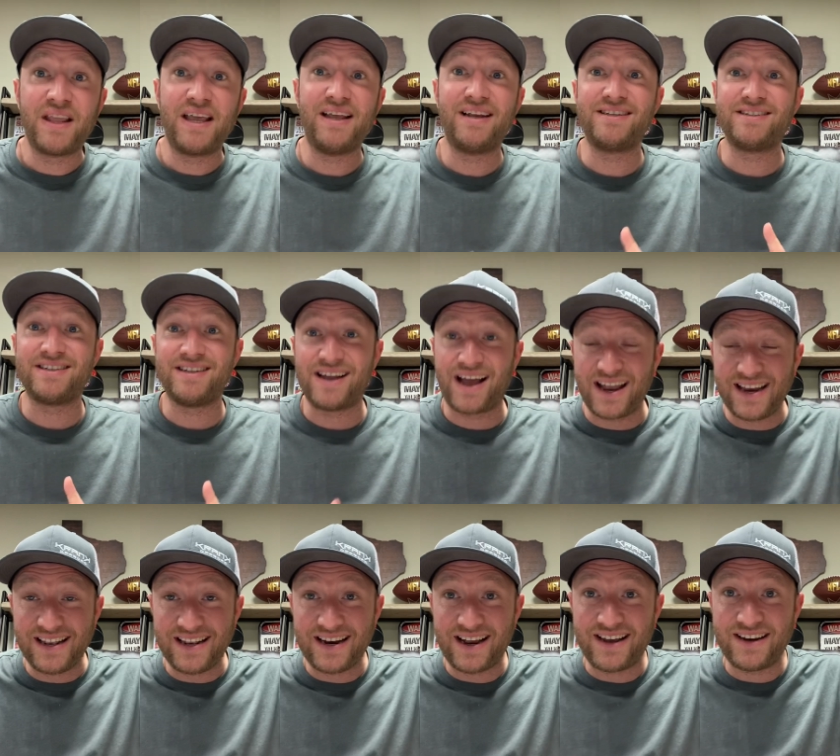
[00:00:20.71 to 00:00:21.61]
It is
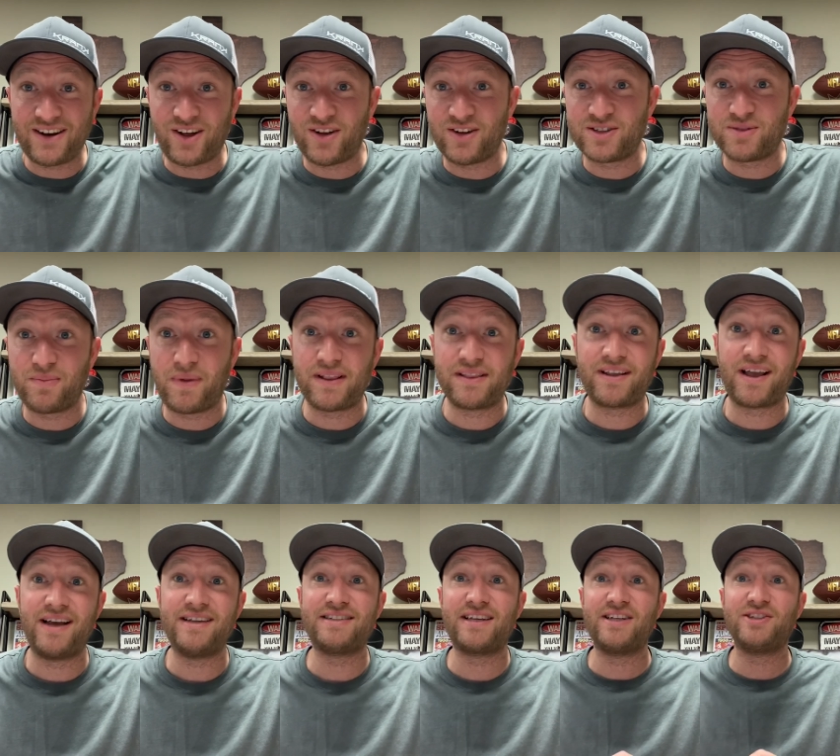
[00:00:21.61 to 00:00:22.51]
$99 a month,
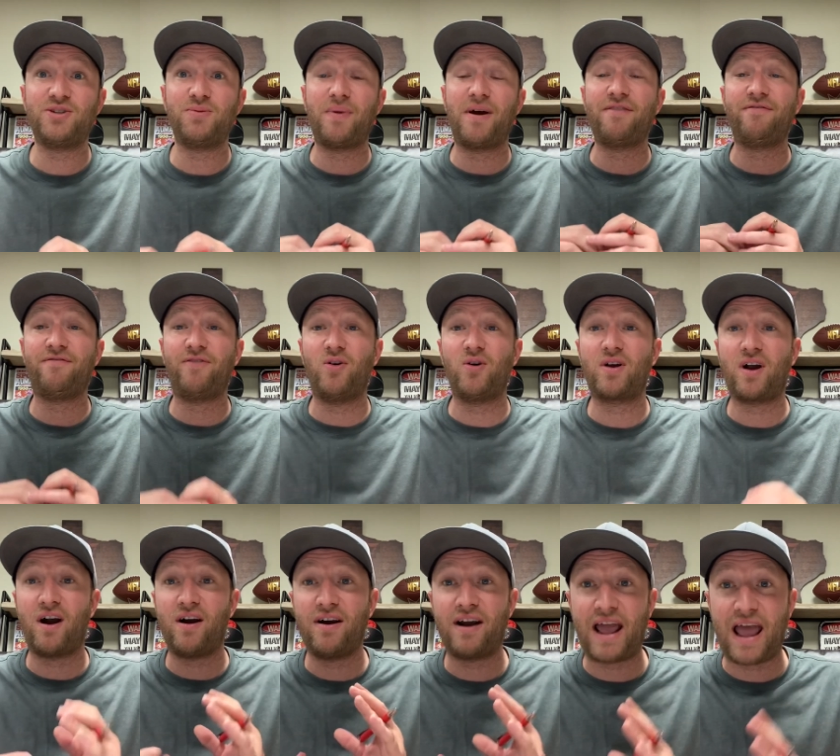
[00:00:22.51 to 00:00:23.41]
guys. Gets you my full
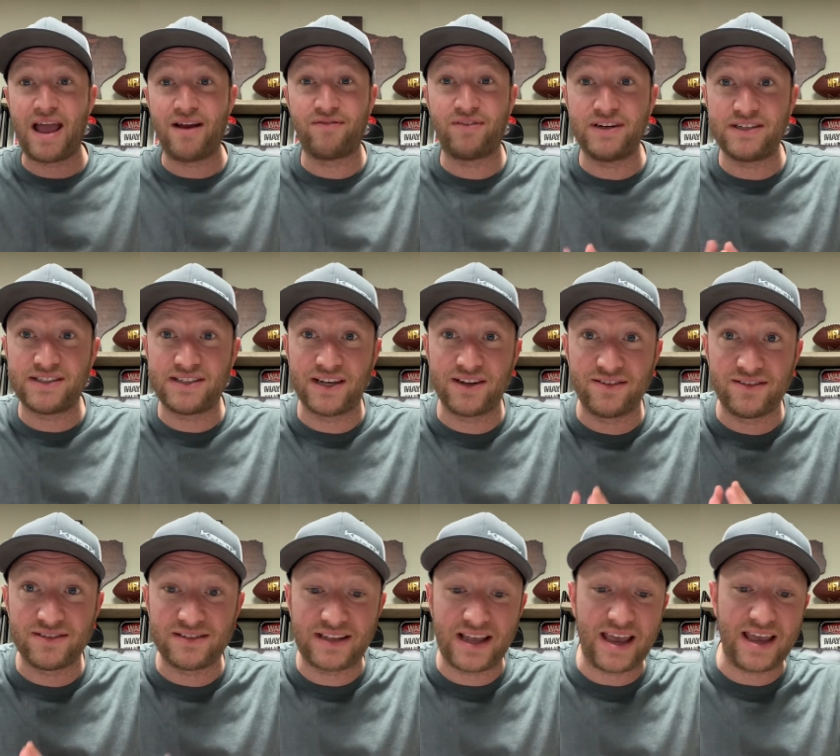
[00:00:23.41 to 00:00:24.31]
card every
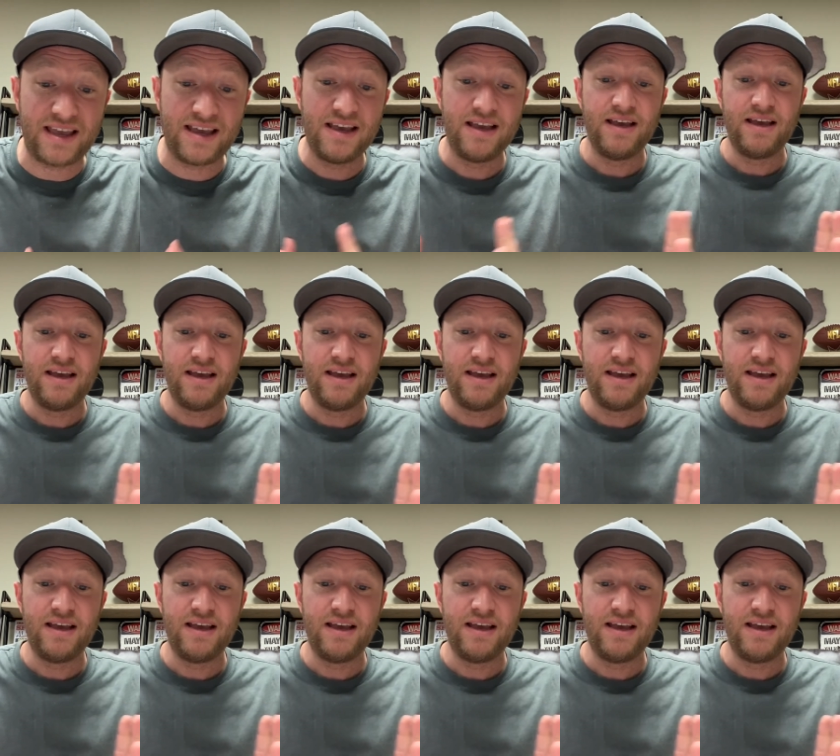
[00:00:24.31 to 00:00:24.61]
single day.